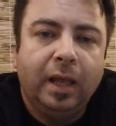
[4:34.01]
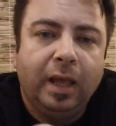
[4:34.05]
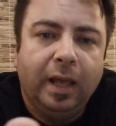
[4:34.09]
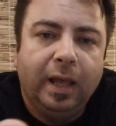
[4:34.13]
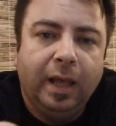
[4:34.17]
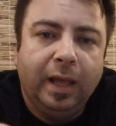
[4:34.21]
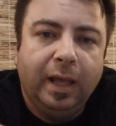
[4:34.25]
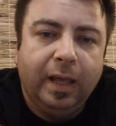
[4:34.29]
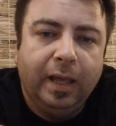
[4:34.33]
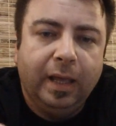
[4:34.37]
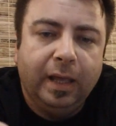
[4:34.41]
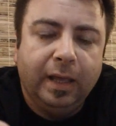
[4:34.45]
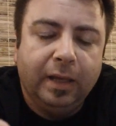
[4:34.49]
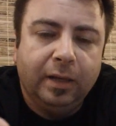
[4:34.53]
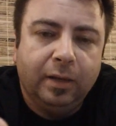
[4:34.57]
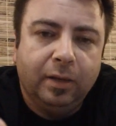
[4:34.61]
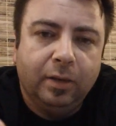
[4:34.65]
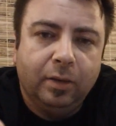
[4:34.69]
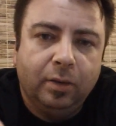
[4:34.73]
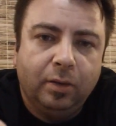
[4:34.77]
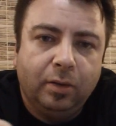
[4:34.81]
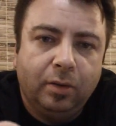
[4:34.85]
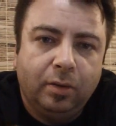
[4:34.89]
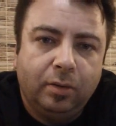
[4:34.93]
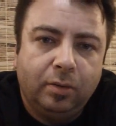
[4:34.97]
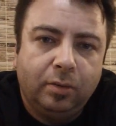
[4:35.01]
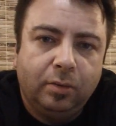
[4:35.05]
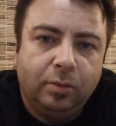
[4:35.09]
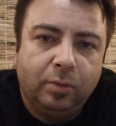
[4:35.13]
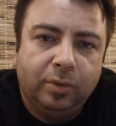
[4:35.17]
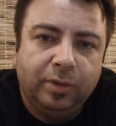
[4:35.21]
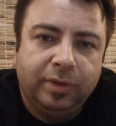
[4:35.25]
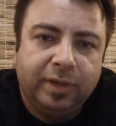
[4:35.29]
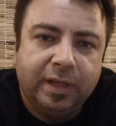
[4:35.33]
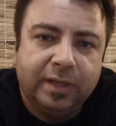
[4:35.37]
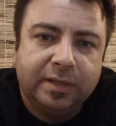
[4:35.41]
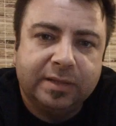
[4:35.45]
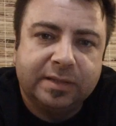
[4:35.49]
And
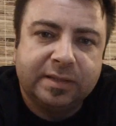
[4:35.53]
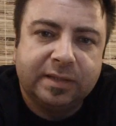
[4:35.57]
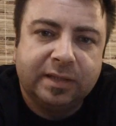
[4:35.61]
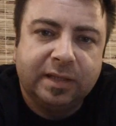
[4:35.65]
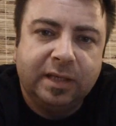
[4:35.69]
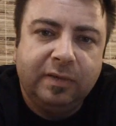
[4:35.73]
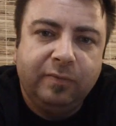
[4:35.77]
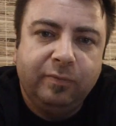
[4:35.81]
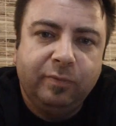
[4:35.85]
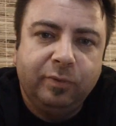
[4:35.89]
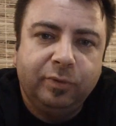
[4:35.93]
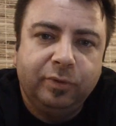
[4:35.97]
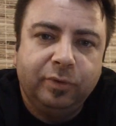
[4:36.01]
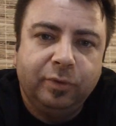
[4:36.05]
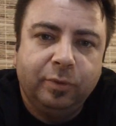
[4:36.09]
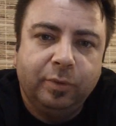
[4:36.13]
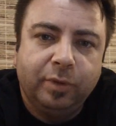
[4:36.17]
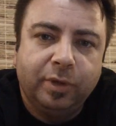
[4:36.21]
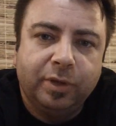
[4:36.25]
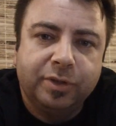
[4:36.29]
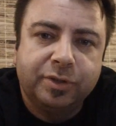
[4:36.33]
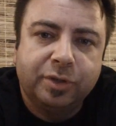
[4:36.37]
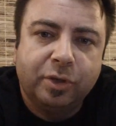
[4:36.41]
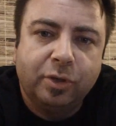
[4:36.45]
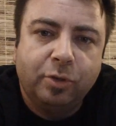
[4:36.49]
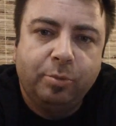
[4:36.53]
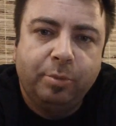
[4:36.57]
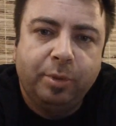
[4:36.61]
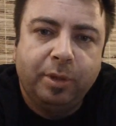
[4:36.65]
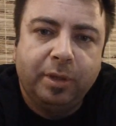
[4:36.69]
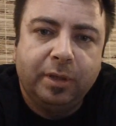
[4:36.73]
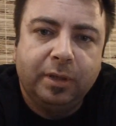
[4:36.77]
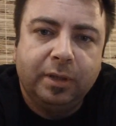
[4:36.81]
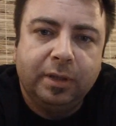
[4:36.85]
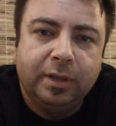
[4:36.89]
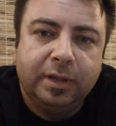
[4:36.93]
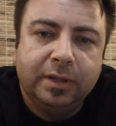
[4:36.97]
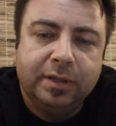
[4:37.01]
what that sleeve will do when it's
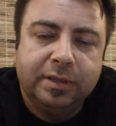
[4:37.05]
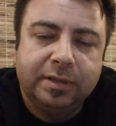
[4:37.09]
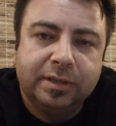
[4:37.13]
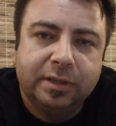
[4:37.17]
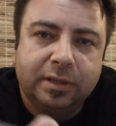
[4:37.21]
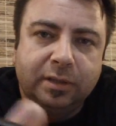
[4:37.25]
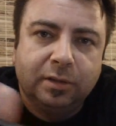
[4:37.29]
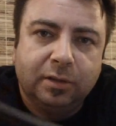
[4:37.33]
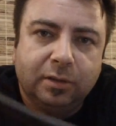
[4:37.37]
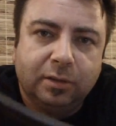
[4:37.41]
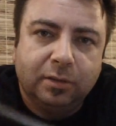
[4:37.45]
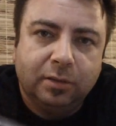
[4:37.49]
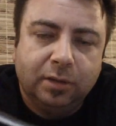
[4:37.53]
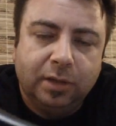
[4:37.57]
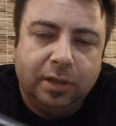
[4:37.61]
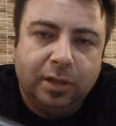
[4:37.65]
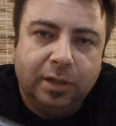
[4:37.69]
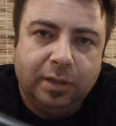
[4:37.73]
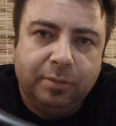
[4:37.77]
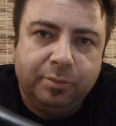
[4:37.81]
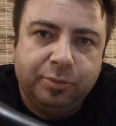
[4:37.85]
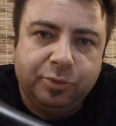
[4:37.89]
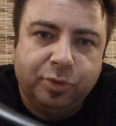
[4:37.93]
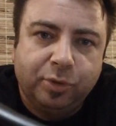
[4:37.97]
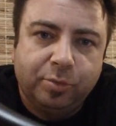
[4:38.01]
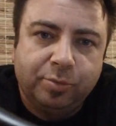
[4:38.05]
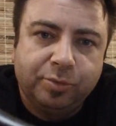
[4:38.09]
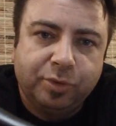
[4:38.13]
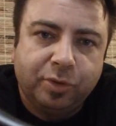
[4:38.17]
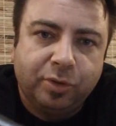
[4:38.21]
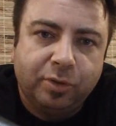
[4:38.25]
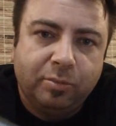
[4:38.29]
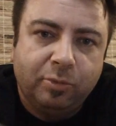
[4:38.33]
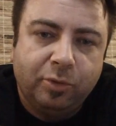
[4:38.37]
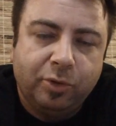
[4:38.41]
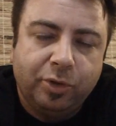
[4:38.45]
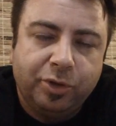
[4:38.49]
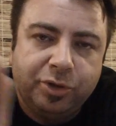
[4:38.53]
open is it absorbs all
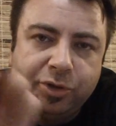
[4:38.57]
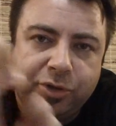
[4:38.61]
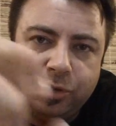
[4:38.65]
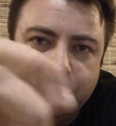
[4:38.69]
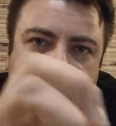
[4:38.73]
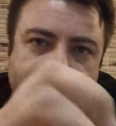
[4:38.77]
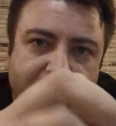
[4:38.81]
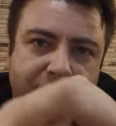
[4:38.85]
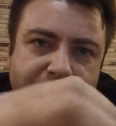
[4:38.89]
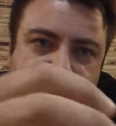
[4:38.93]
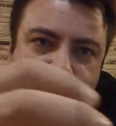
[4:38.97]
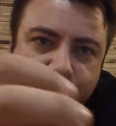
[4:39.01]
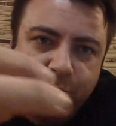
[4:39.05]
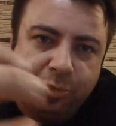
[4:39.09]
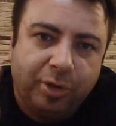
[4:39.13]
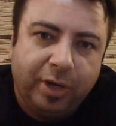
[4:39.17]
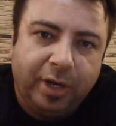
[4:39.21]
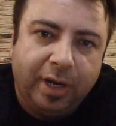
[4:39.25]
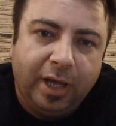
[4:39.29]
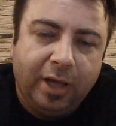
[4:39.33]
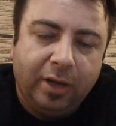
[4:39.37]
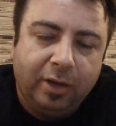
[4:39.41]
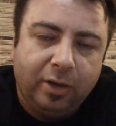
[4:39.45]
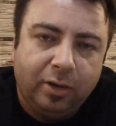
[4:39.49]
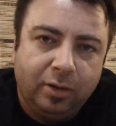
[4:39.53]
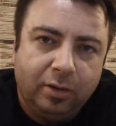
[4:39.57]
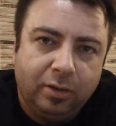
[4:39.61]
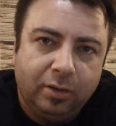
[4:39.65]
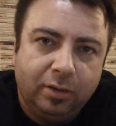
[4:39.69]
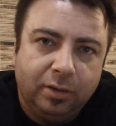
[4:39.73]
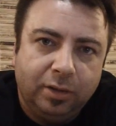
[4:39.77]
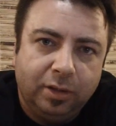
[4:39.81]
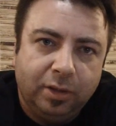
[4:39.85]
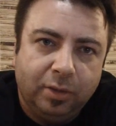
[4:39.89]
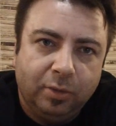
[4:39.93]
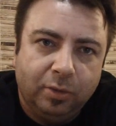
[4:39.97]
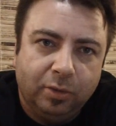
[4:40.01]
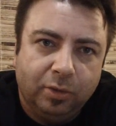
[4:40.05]
the moisture. It's spread out,
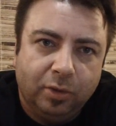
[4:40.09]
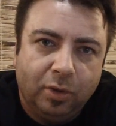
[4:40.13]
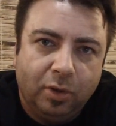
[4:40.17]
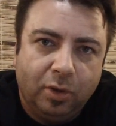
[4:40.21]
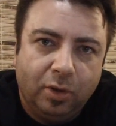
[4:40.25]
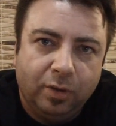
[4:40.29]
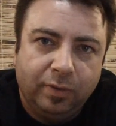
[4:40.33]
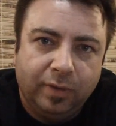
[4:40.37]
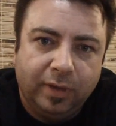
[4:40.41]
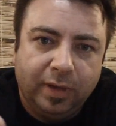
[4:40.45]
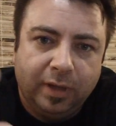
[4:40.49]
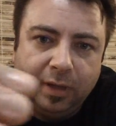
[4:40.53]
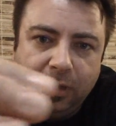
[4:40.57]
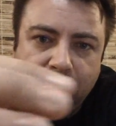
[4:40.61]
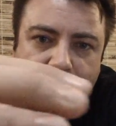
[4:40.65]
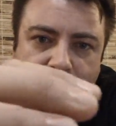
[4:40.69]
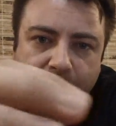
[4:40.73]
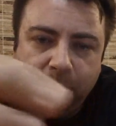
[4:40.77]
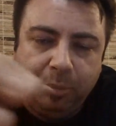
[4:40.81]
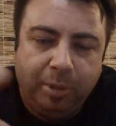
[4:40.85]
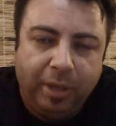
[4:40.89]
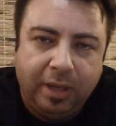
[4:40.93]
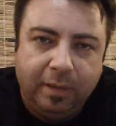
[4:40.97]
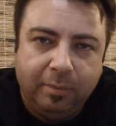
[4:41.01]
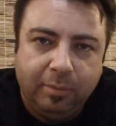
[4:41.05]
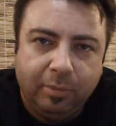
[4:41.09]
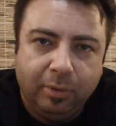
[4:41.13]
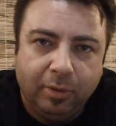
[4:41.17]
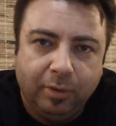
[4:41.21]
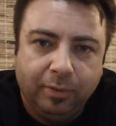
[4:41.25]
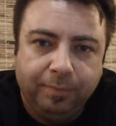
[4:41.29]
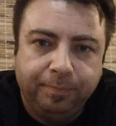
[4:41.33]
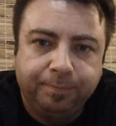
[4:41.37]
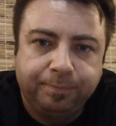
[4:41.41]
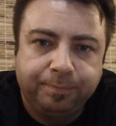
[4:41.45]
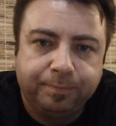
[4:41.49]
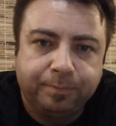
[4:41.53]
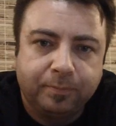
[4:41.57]
you know, along the paper,
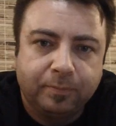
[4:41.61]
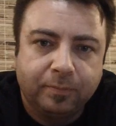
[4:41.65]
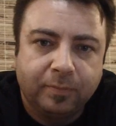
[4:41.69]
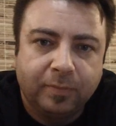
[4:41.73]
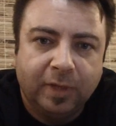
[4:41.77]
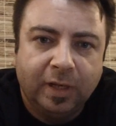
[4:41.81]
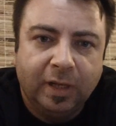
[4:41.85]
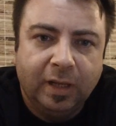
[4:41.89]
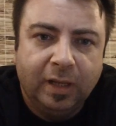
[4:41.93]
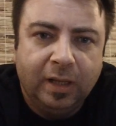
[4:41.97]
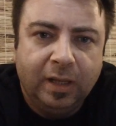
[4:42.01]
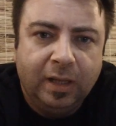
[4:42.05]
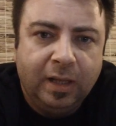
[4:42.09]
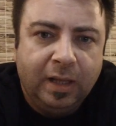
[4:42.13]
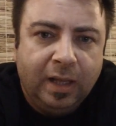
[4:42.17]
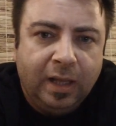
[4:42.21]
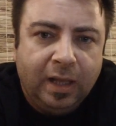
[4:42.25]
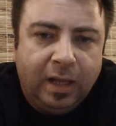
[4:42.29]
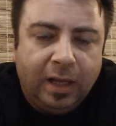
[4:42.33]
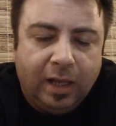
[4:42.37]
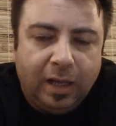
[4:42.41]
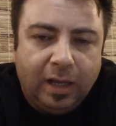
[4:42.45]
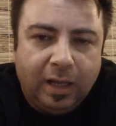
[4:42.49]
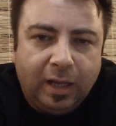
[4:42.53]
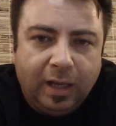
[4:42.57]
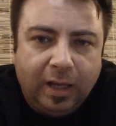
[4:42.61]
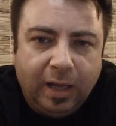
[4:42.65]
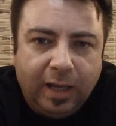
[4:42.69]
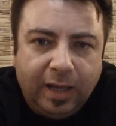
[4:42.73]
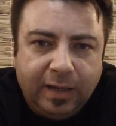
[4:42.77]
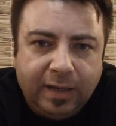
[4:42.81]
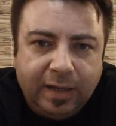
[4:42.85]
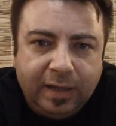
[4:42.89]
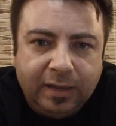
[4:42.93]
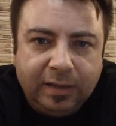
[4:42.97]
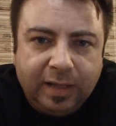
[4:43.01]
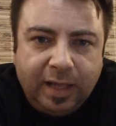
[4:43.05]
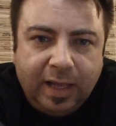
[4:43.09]
and
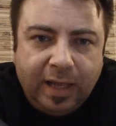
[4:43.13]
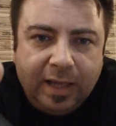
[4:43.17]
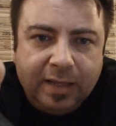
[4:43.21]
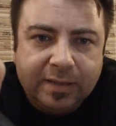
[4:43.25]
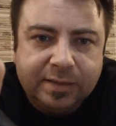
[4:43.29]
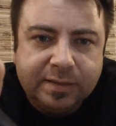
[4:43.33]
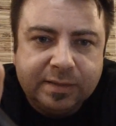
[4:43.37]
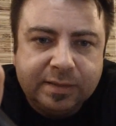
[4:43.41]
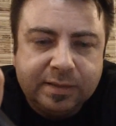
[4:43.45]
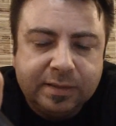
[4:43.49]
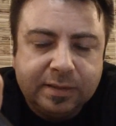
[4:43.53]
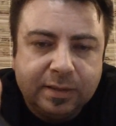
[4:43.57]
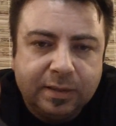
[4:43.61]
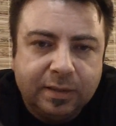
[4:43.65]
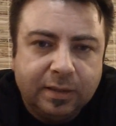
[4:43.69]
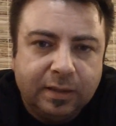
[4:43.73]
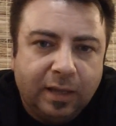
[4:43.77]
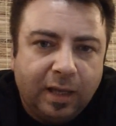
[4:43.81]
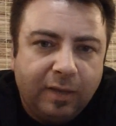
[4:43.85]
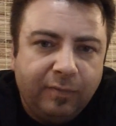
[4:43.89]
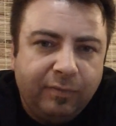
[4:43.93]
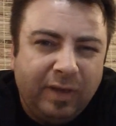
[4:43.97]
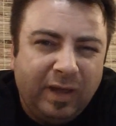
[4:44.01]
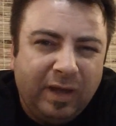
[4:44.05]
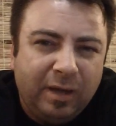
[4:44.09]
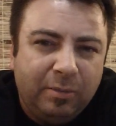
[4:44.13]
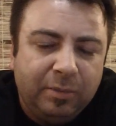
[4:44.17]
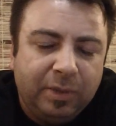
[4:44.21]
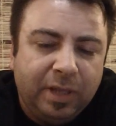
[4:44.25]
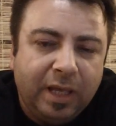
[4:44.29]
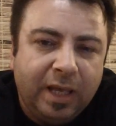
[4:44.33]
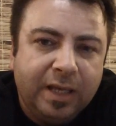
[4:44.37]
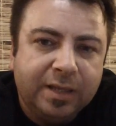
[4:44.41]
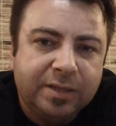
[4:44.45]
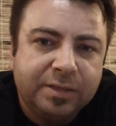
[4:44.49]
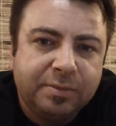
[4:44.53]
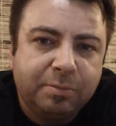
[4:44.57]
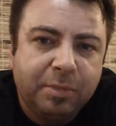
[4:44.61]
they last. I've had them
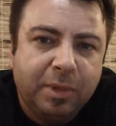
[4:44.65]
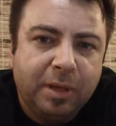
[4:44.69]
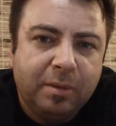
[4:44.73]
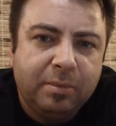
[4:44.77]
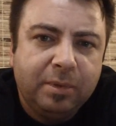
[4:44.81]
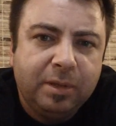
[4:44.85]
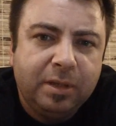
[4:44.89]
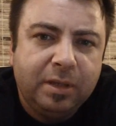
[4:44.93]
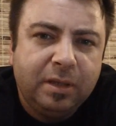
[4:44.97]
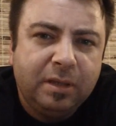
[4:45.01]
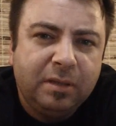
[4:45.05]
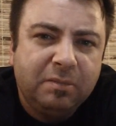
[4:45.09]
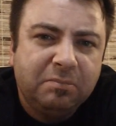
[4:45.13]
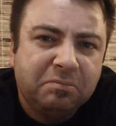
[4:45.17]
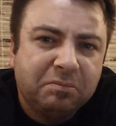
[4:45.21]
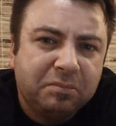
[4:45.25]
last maybe,